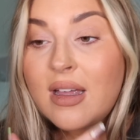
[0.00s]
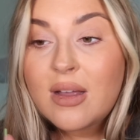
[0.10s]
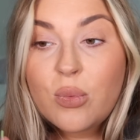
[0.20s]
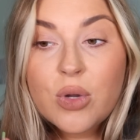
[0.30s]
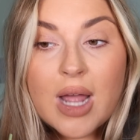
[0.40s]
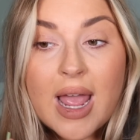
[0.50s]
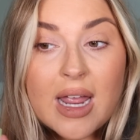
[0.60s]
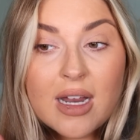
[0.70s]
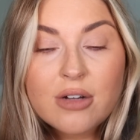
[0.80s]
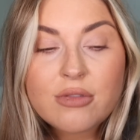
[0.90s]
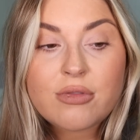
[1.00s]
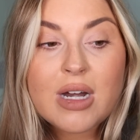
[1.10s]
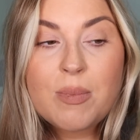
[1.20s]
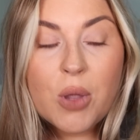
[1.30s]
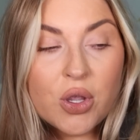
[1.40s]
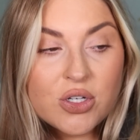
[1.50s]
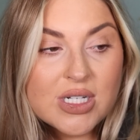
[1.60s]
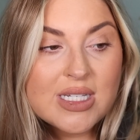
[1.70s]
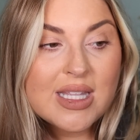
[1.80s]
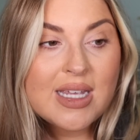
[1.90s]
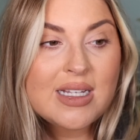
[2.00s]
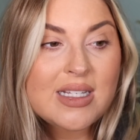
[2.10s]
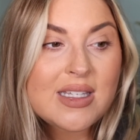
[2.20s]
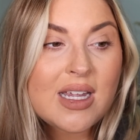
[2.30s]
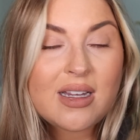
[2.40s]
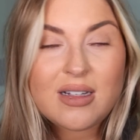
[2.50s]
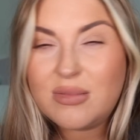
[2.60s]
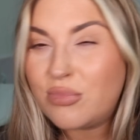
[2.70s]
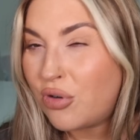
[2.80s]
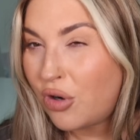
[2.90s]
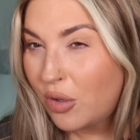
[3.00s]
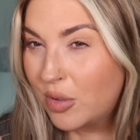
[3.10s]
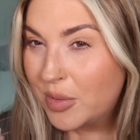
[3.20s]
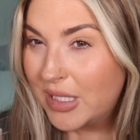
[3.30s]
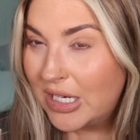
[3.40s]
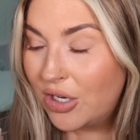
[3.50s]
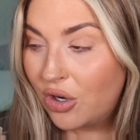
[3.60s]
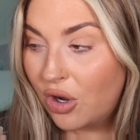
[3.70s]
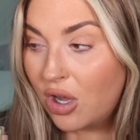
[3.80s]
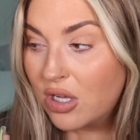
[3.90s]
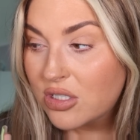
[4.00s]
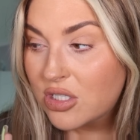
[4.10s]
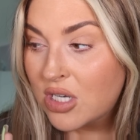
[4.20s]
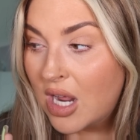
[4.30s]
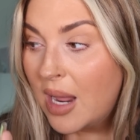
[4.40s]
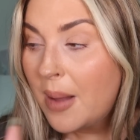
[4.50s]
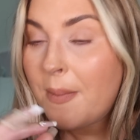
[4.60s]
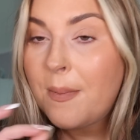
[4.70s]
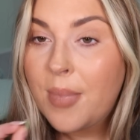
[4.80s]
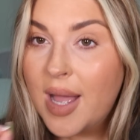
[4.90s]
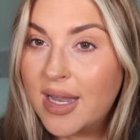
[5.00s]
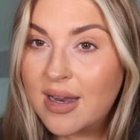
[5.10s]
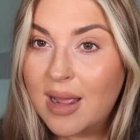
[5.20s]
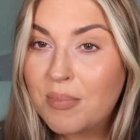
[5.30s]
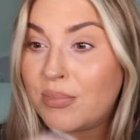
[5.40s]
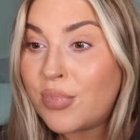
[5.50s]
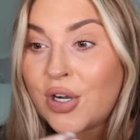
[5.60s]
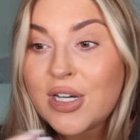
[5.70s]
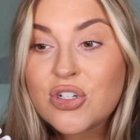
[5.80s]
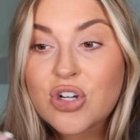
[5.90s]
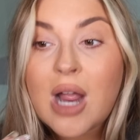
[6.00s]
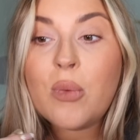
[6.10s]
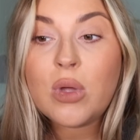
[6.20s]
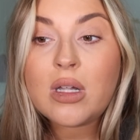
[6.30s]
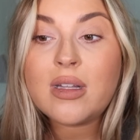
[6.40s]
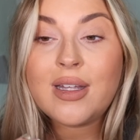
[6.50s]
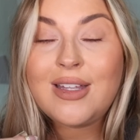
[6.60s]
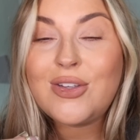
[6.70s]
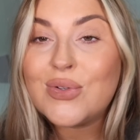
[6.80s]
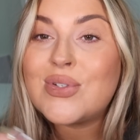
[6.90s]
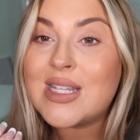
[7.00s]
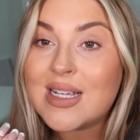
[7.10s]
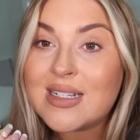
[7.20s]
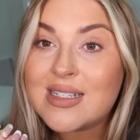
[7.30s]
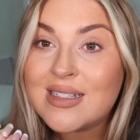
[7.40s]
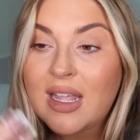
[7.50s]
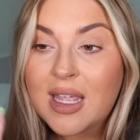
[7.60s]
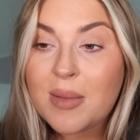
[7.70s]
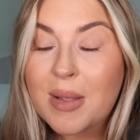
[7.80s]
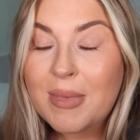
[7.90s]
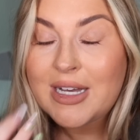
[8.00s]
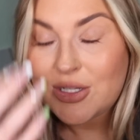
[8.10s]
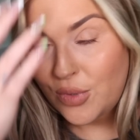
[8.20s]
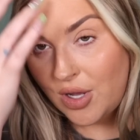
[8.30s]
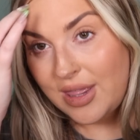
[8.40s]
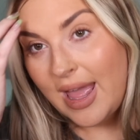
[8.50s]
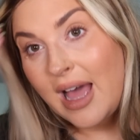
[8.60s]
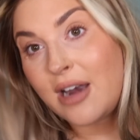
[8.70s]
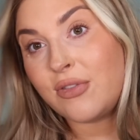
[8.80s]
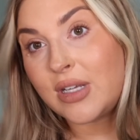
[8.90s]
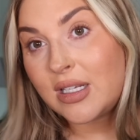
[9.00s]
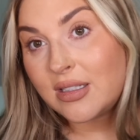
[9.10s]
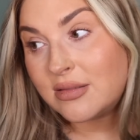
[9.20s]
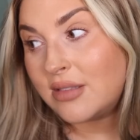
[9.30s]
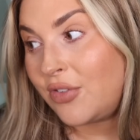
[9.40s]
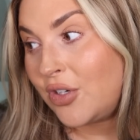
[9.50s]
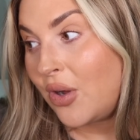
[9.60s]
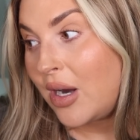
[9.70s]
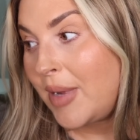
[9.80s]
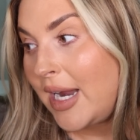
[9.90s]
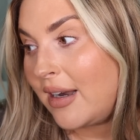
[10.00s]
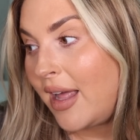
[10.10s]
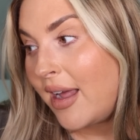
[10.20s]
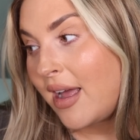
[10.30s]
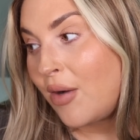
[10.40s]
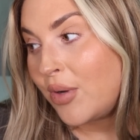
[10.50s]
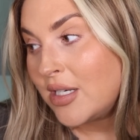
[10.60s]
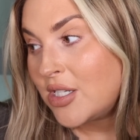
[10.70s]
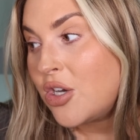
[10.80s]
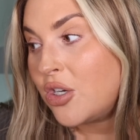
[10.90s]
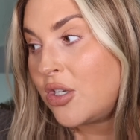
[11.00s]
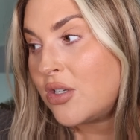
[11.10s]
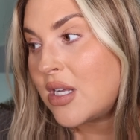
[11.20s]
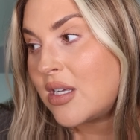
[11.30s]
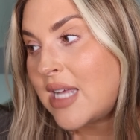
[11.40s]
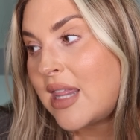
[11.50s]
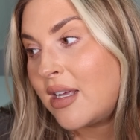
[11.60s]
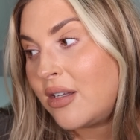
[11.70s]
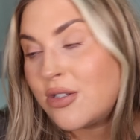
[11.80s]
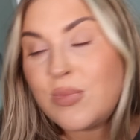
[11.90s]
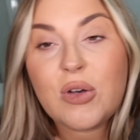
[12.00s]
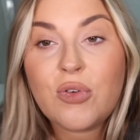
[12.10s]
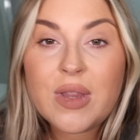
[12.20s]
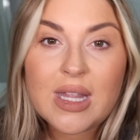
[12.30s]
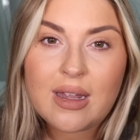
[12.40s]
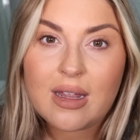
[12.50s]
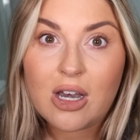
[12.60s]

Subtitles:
Would I repurchase this? Probably not. But I'm pretty sure I will use this and get my money's worth out of it, if you know what I mean. Like, I'll continue to use it because I think it looks beautiful. And the